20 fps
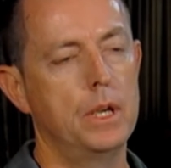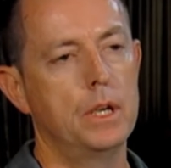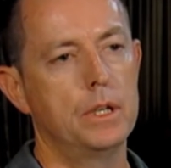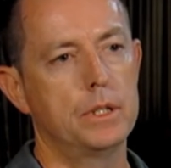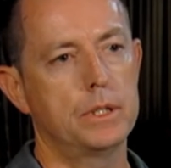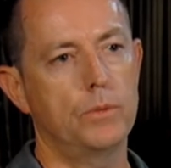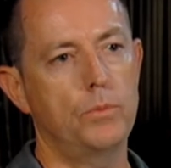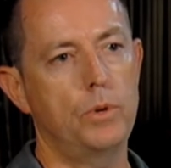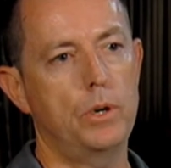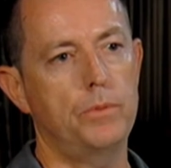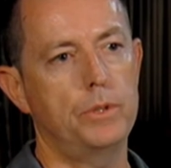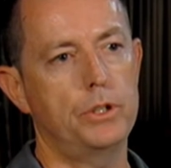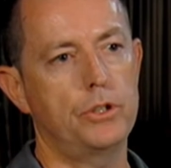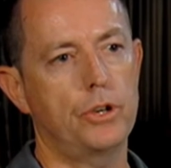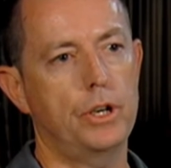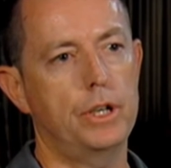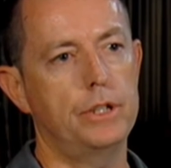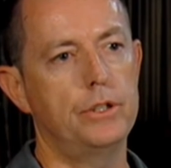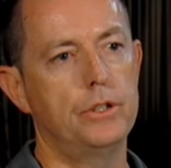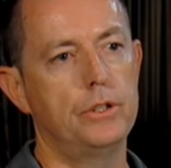So what we
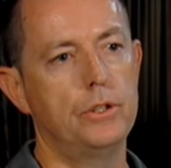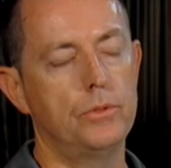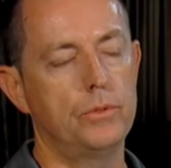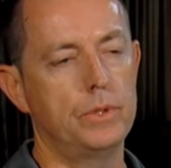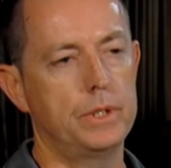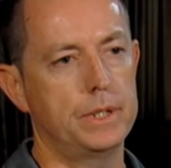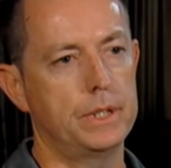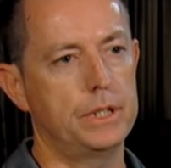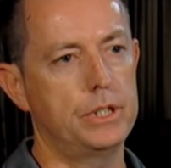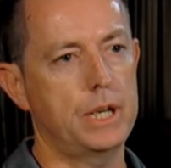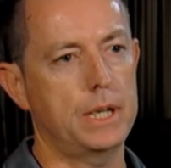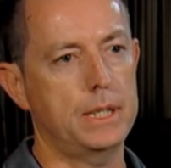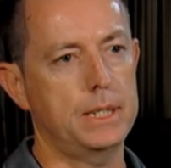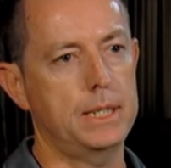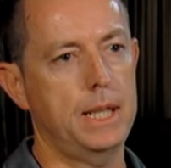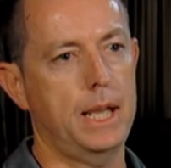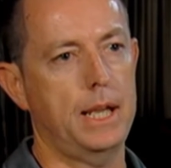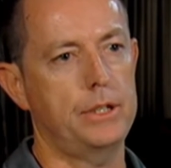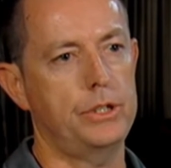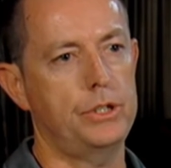tried to do is
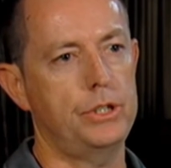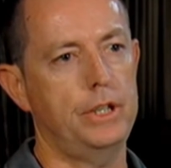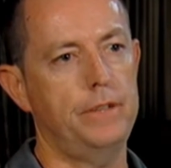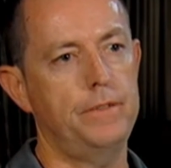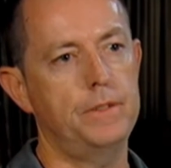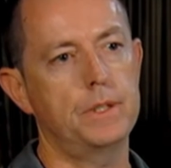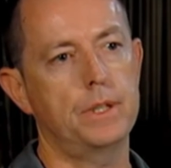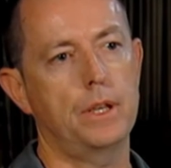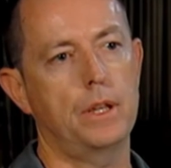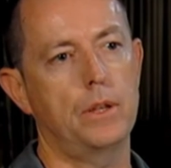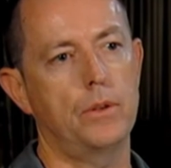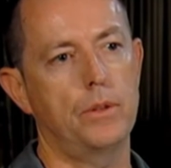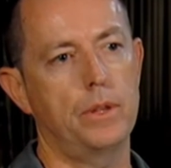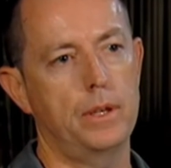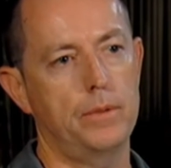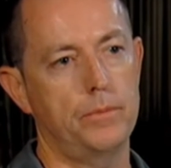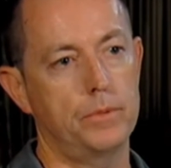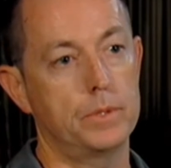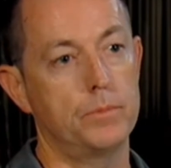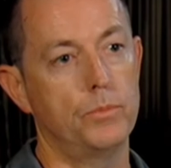adjust our shifts so that
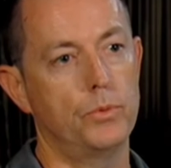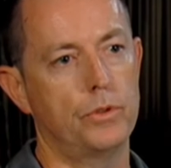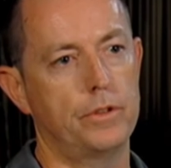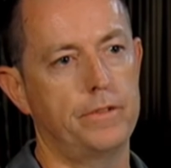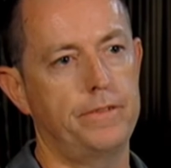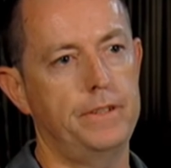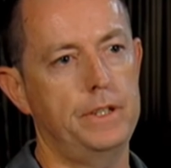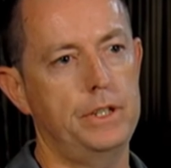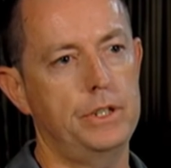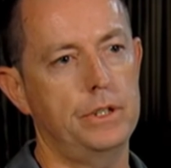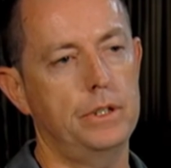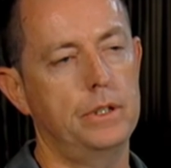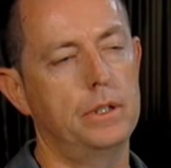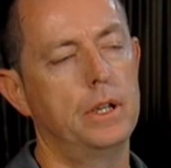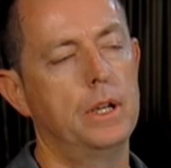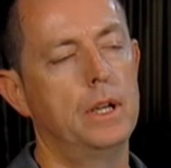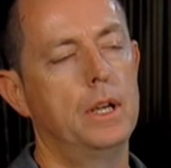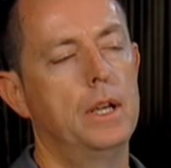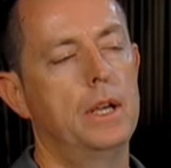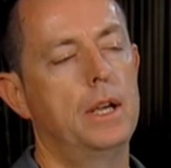it was more efficient,